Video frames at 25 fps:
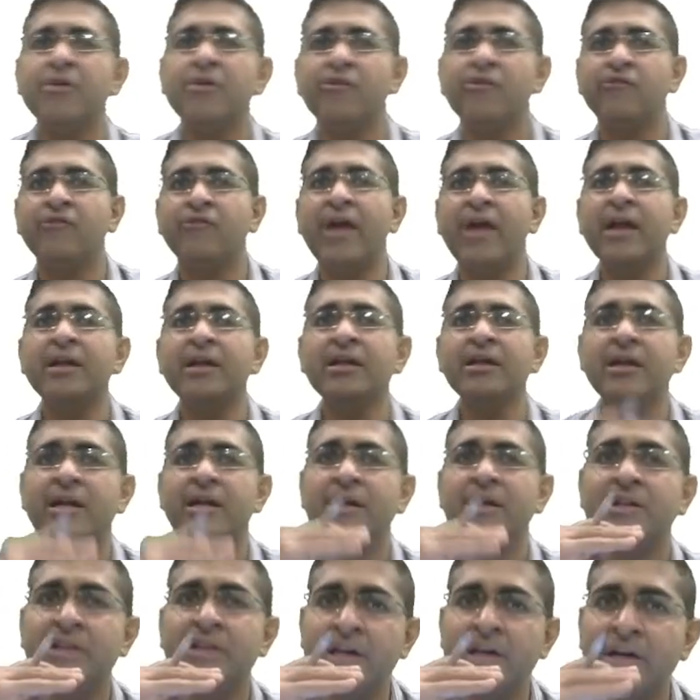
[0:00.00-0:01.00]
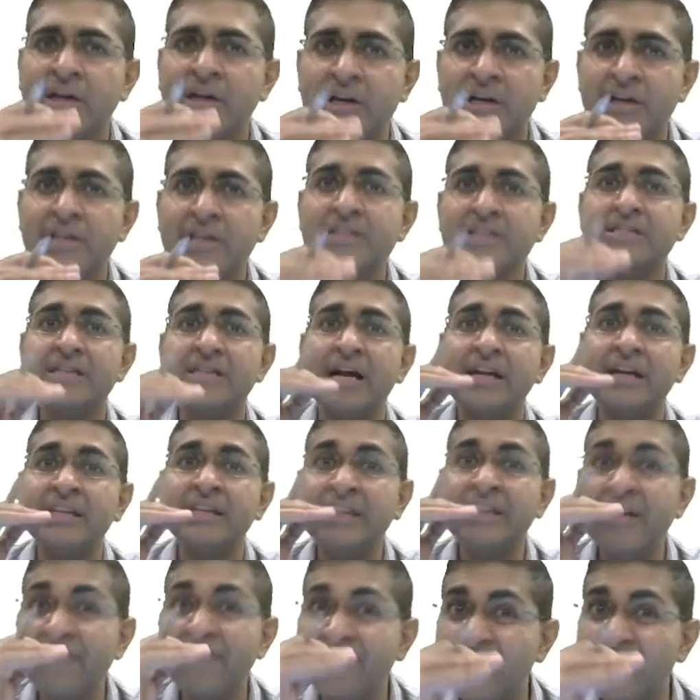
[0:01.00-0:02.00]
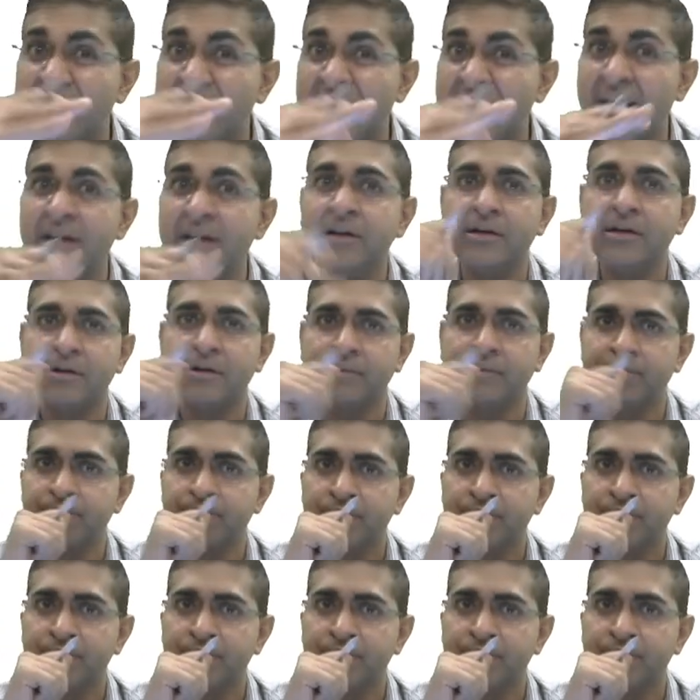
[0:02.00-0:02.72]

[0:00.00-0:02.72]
When there is different